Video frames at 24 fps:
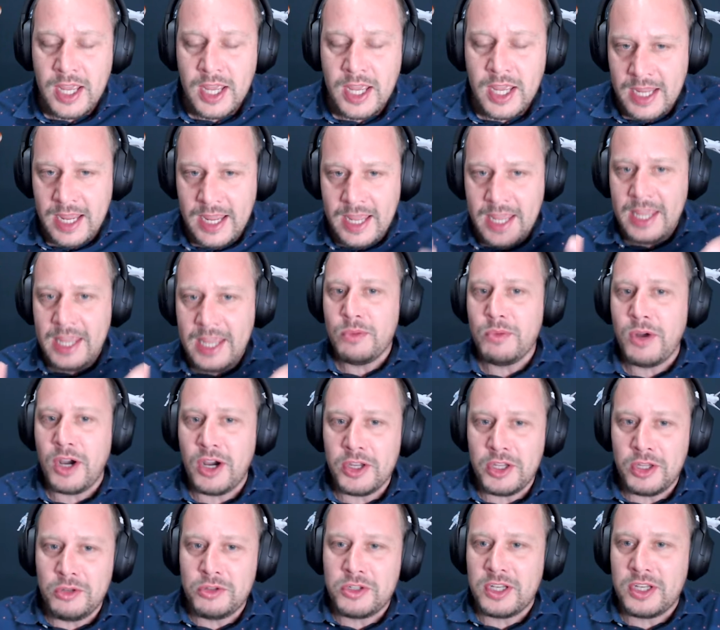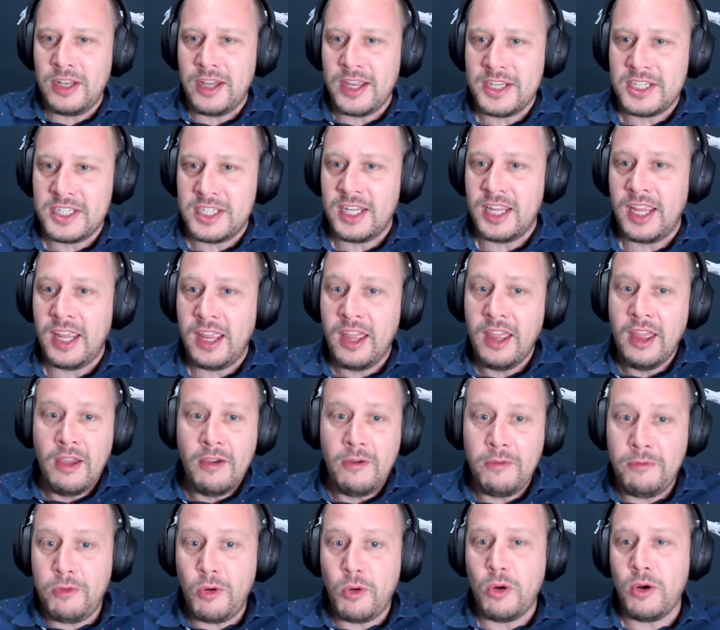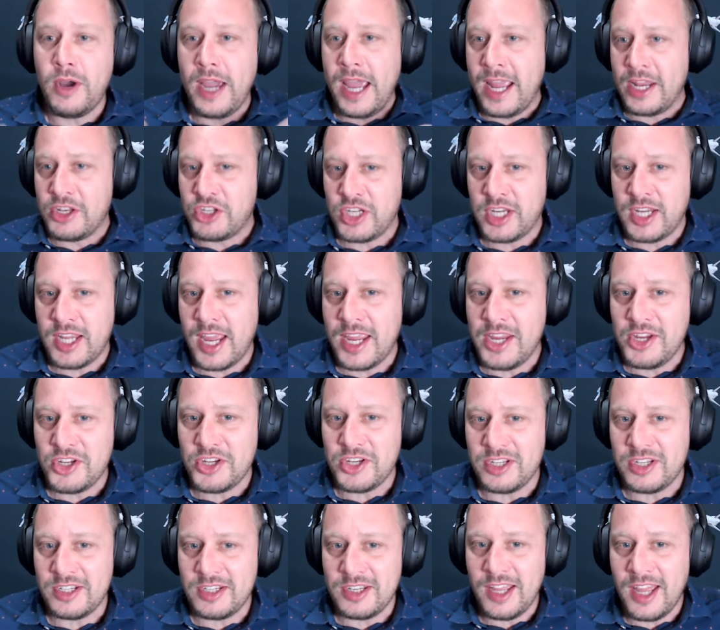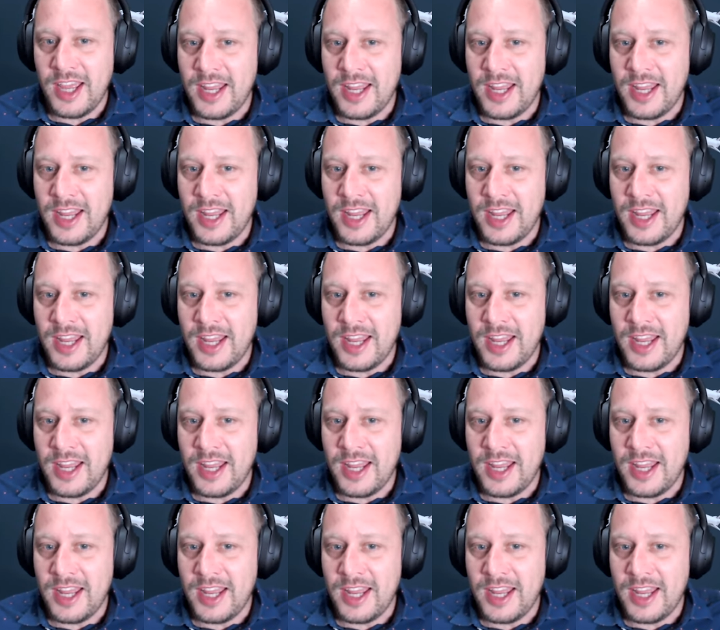Yet here you are utilising it for education.